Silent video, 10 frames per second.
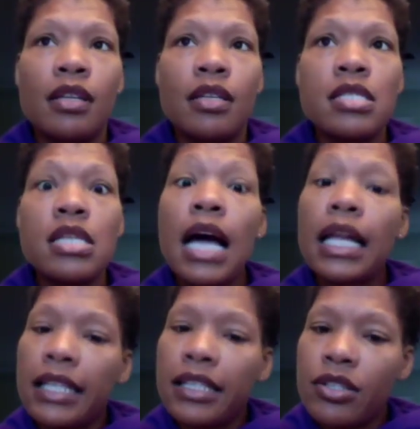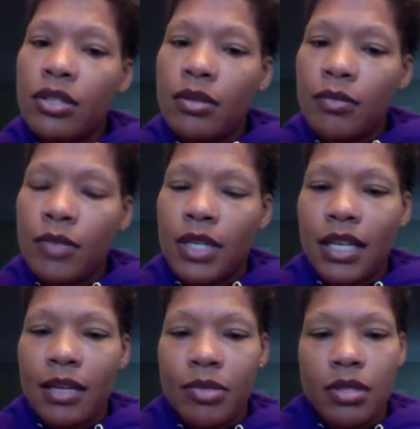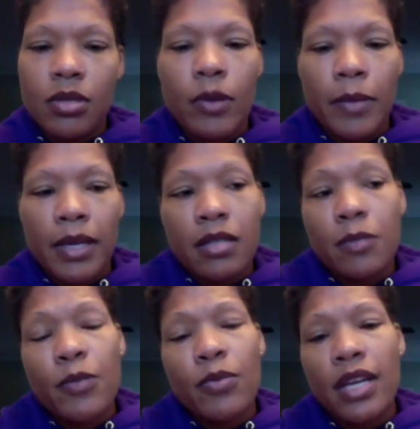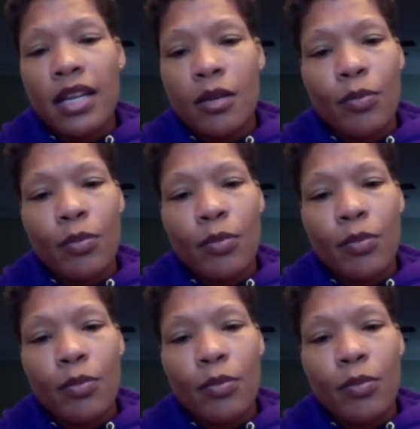knowledge when it comes to swimming because people get in the